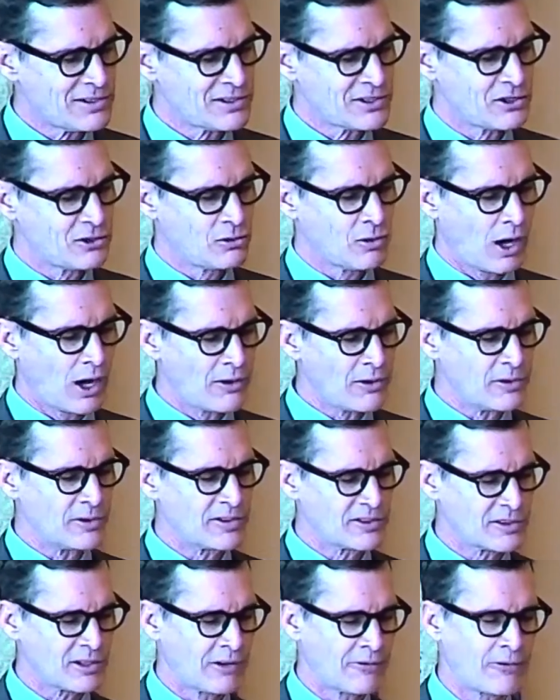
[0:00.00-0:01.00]
to others'
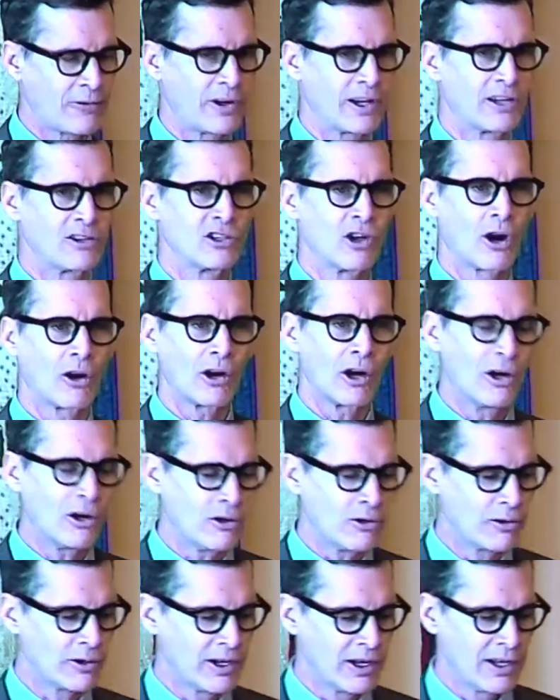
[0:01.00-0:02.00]
suffering and to our
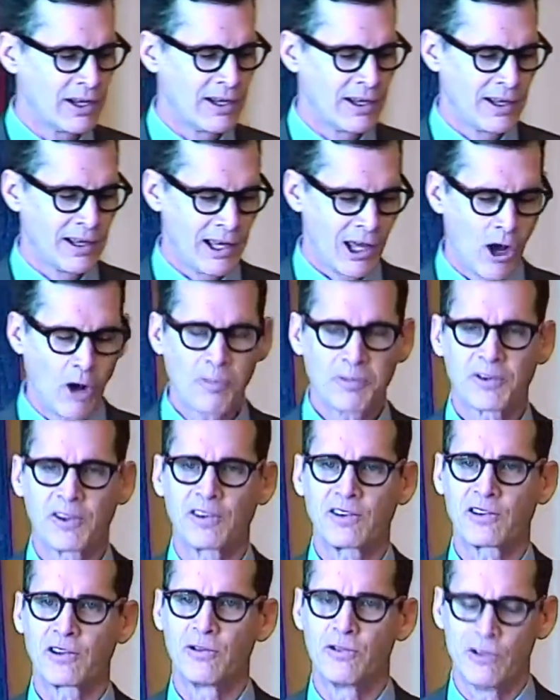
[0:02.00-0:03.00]
own helps us
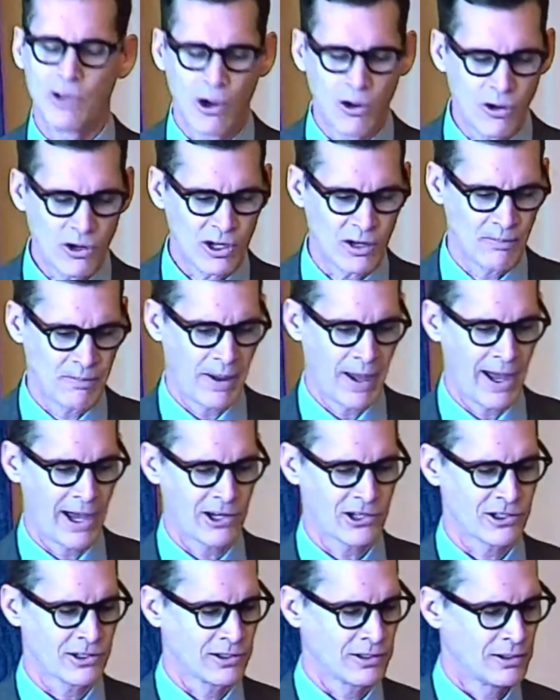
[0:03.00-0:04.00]
to know
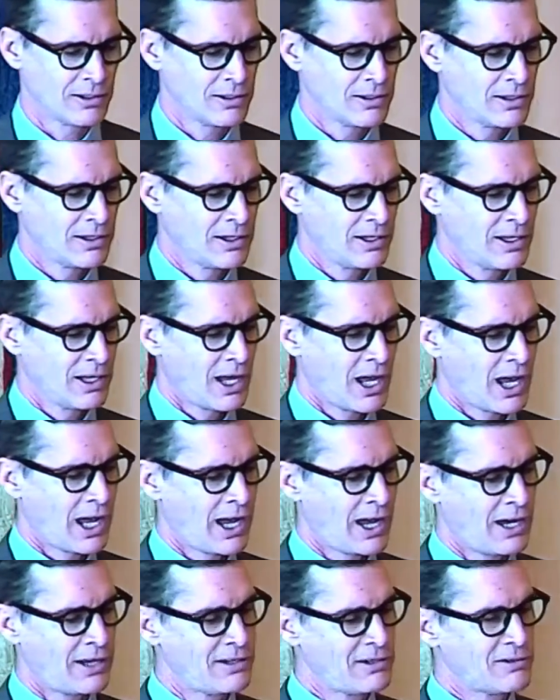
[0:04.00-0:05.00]
compassion.
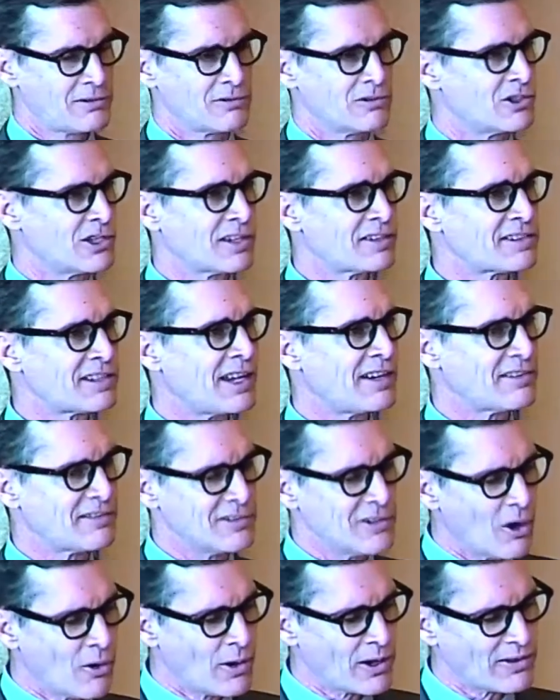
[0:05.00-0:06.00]
And just as
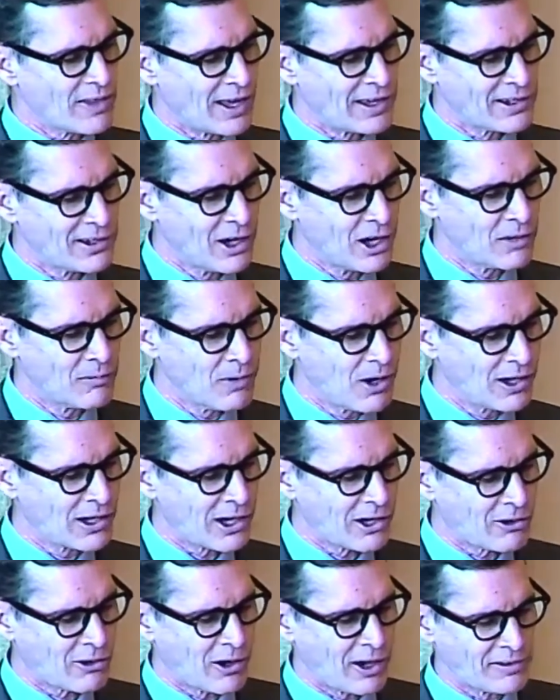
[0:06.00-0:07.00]
knowing that young monk
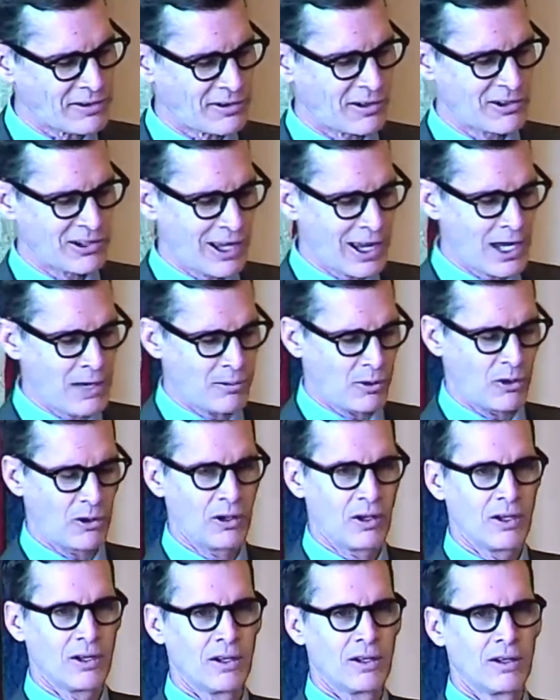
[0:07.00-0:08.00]
across the table
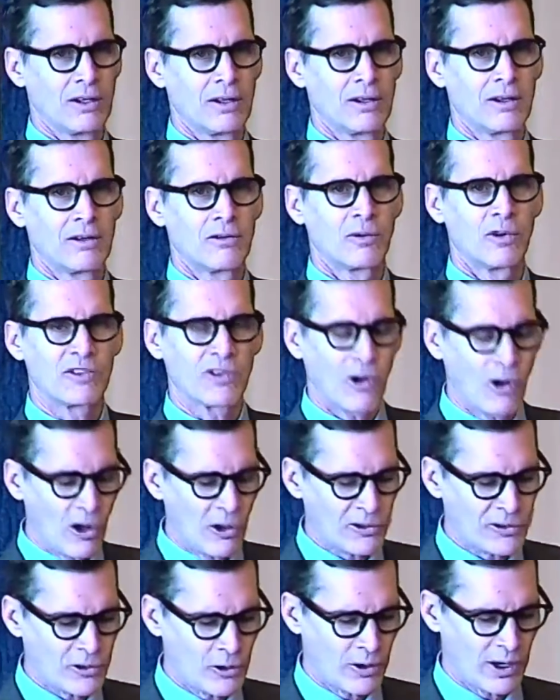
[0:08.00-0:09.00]
was
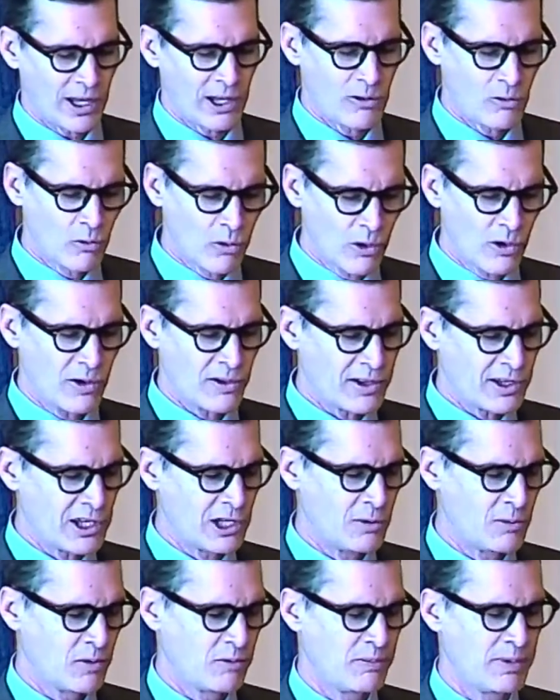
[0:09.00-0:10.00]
also a worthy
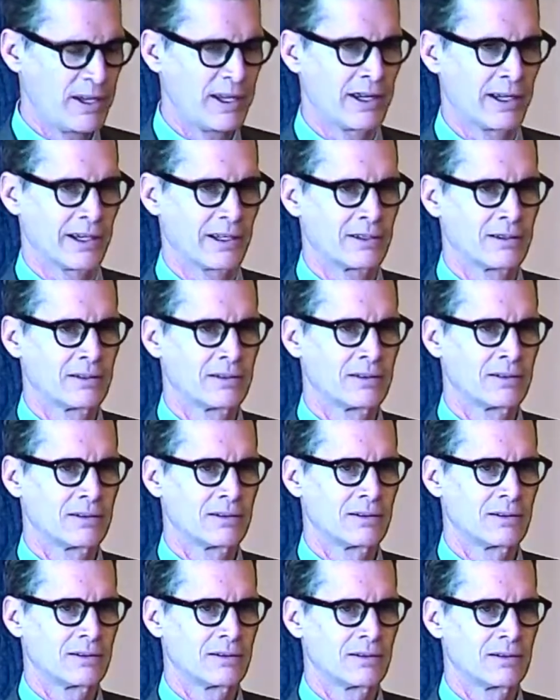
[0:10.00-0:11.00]
human being
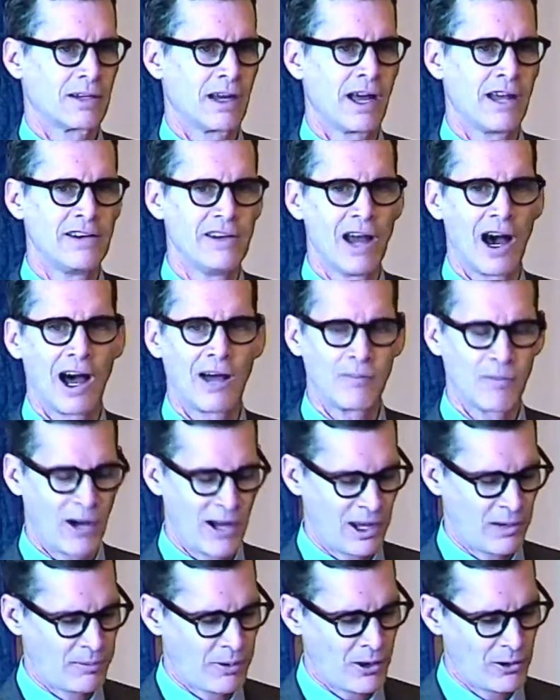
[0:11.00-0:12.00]
and not my
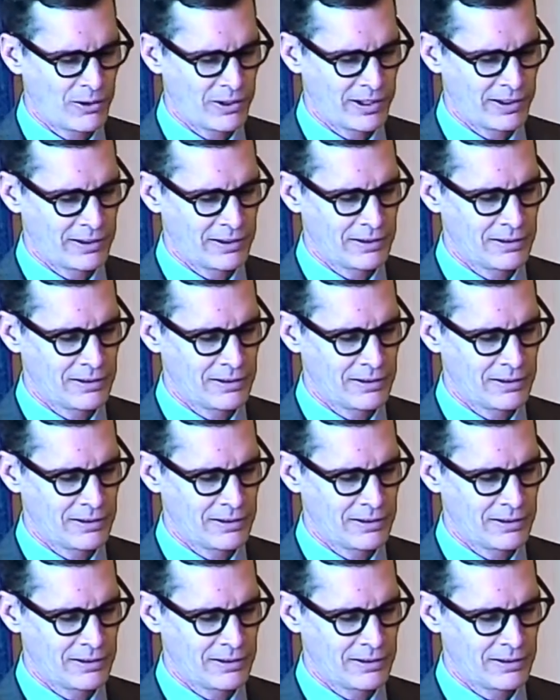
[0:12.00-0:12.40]
opponent.